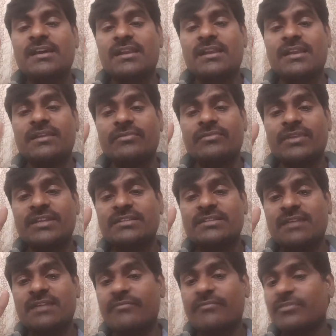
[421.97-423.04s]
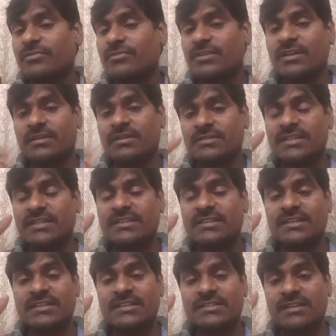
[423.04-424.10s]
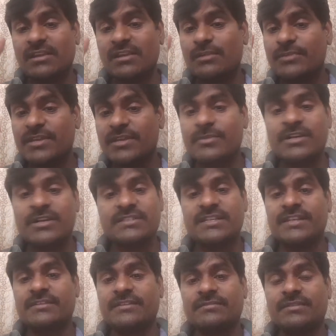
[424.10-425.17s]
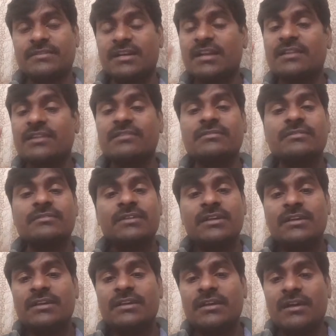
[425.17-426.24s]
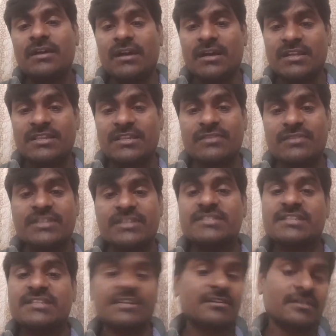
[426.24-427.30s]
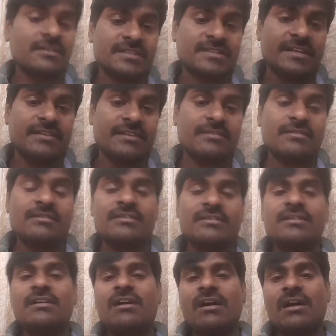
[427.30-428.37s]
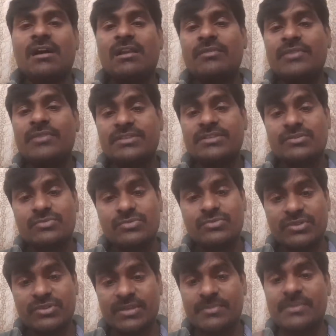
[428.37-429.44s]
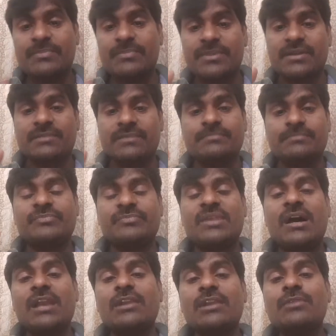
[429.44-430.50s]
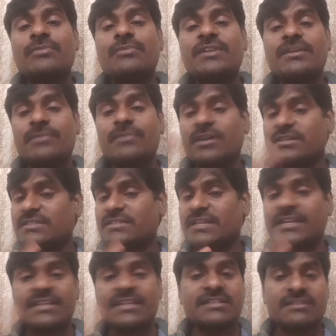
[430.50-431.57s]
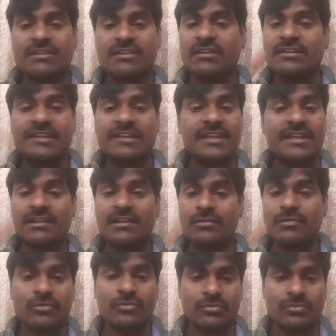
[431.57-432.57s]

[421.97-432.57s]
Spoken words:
Like one is amphoteric oxide, that is aluminum oxide, and another one is zinc oxide. Always you should remember aluminum oxide is not AlO.